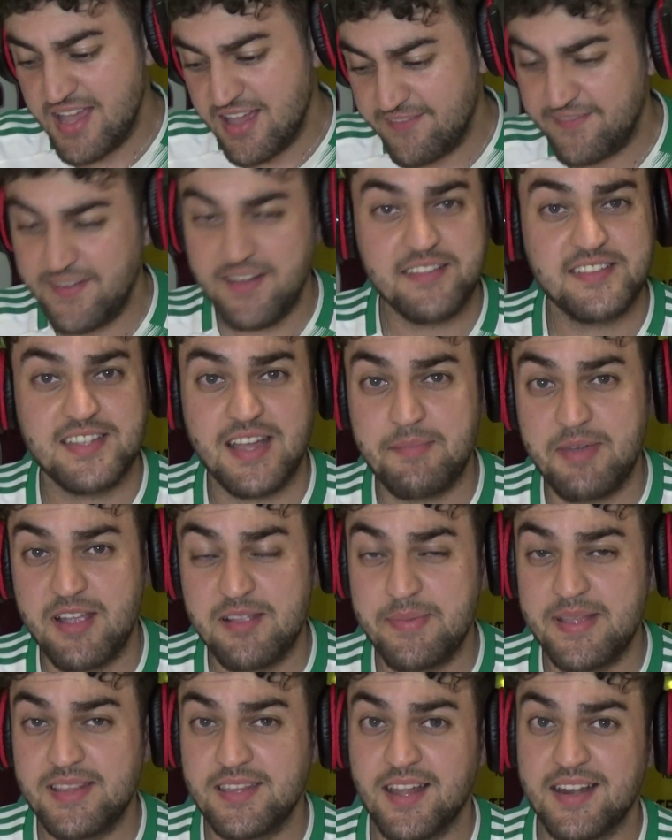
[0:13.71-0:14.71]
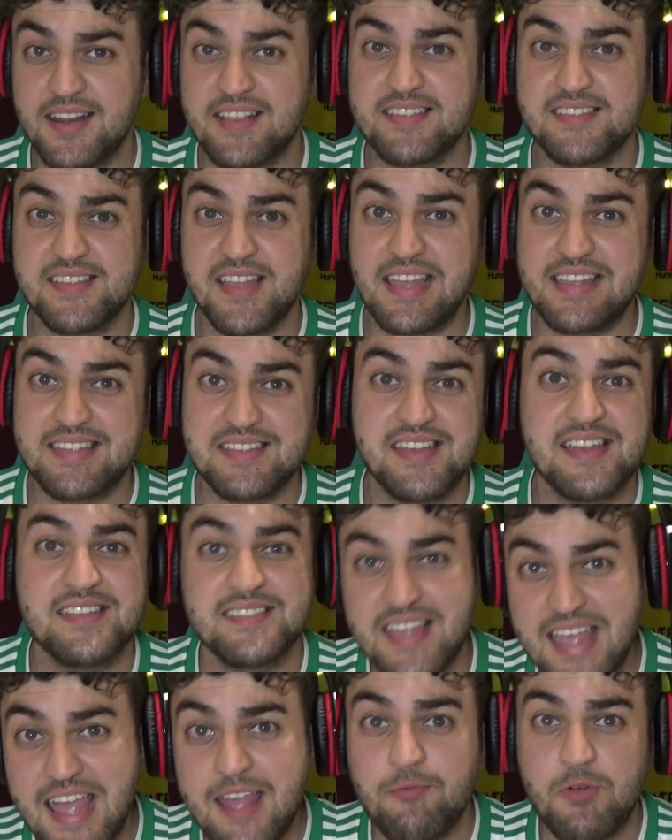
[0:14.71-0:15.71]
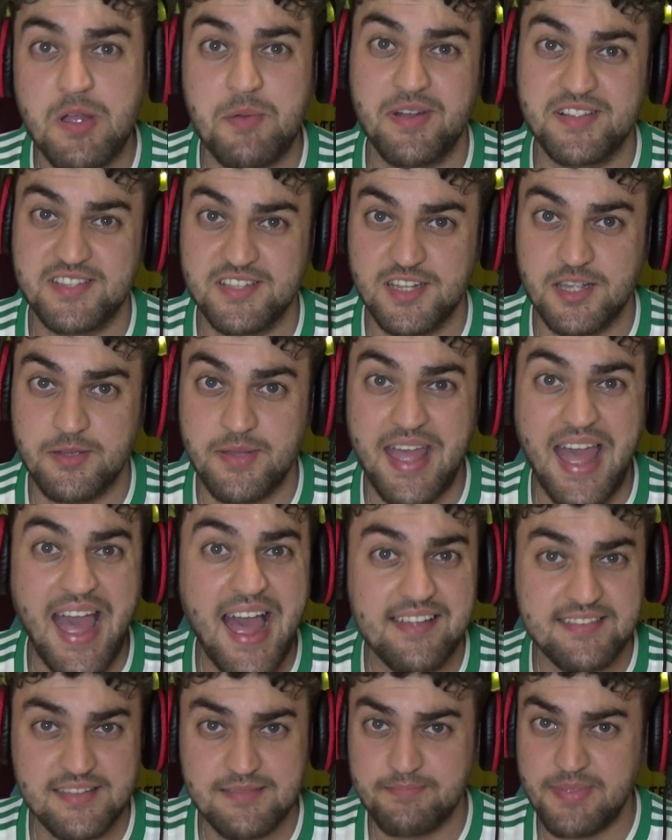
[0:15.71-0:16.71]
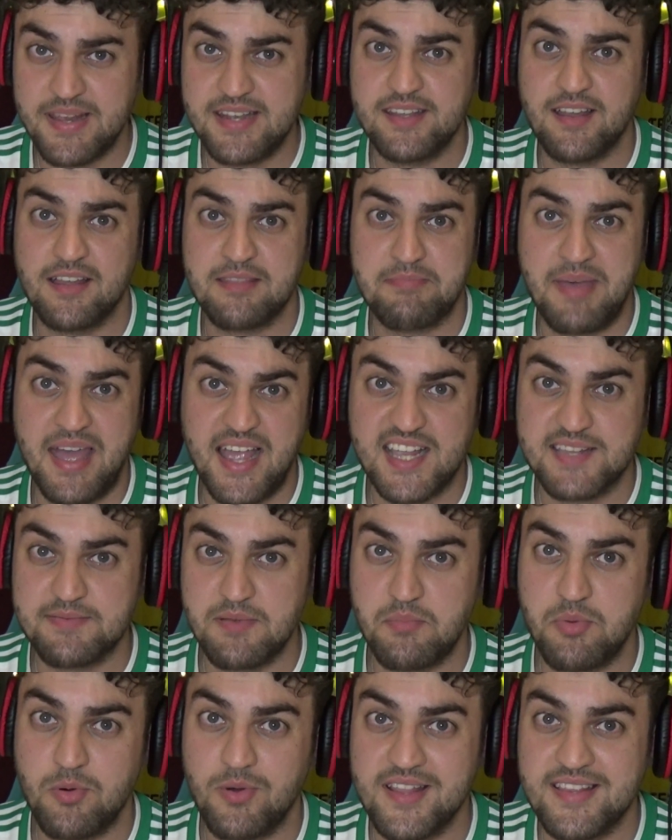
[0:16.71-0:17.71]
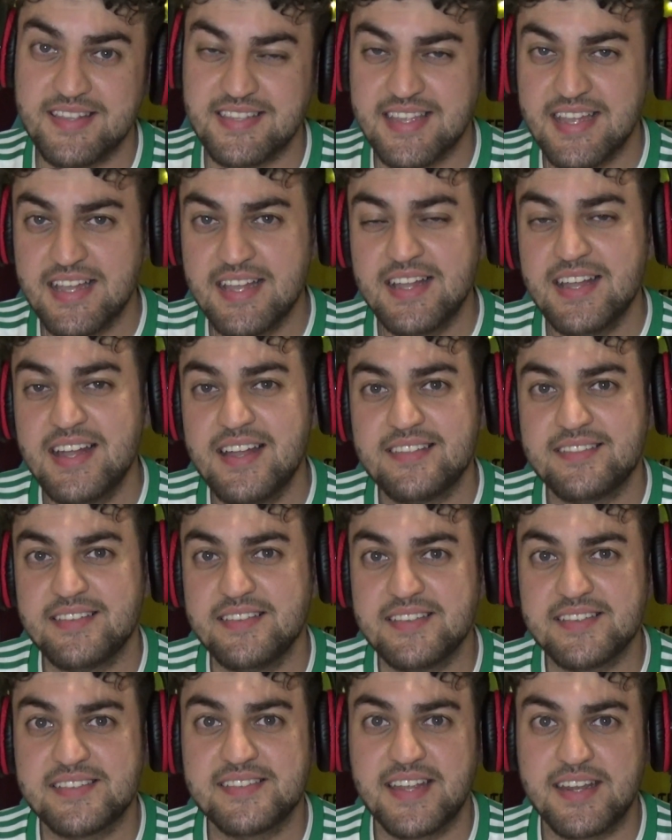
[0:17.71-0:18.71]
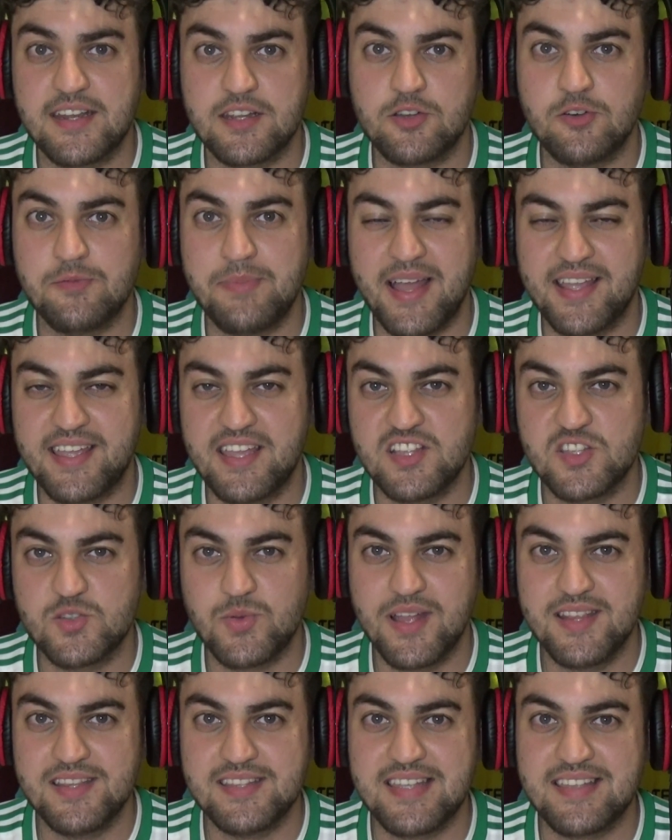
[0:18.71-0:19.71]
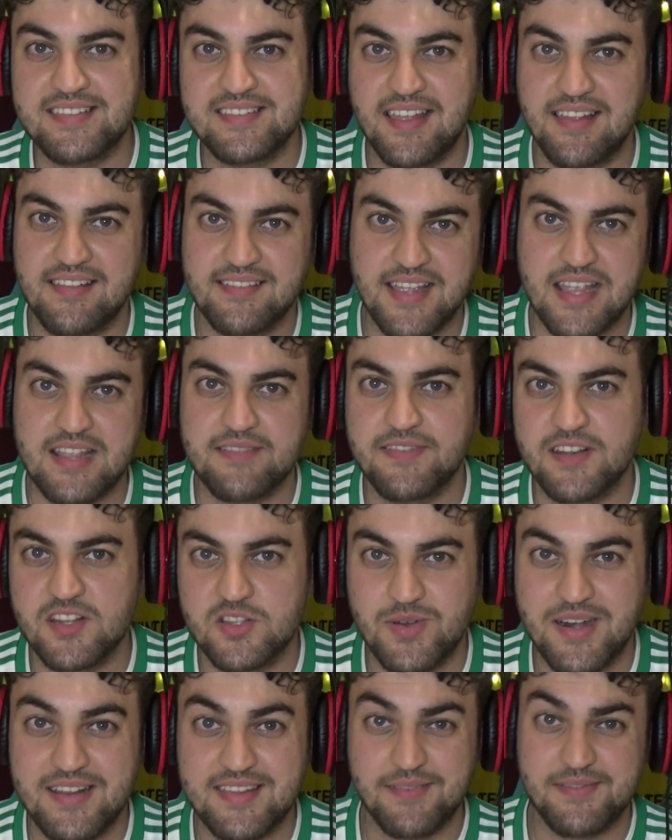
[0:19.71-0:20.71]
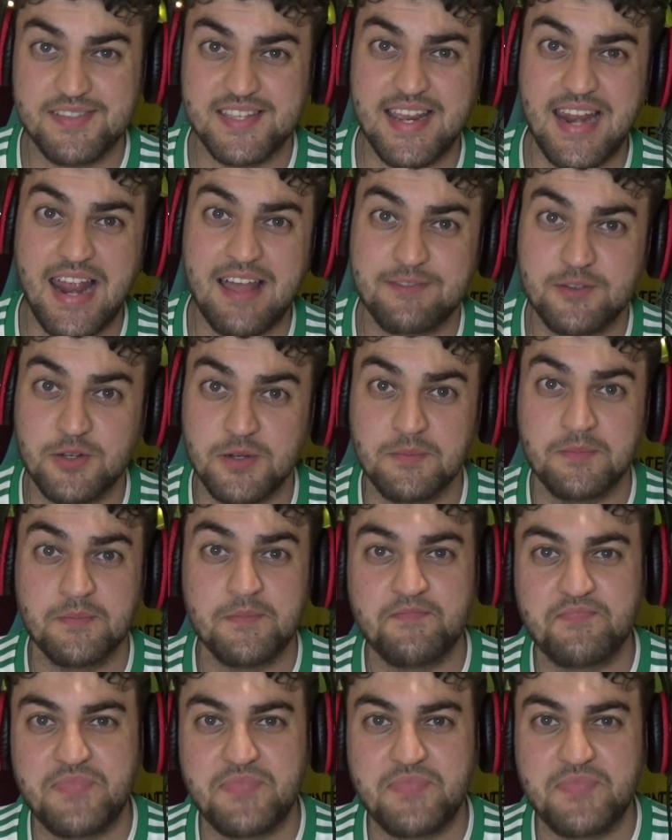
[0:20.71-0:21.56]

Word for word: First time it had been done in six years, if we were to do it. it hasn't been done maximum points since Senegal back in 2016 for the 2017 AFCON.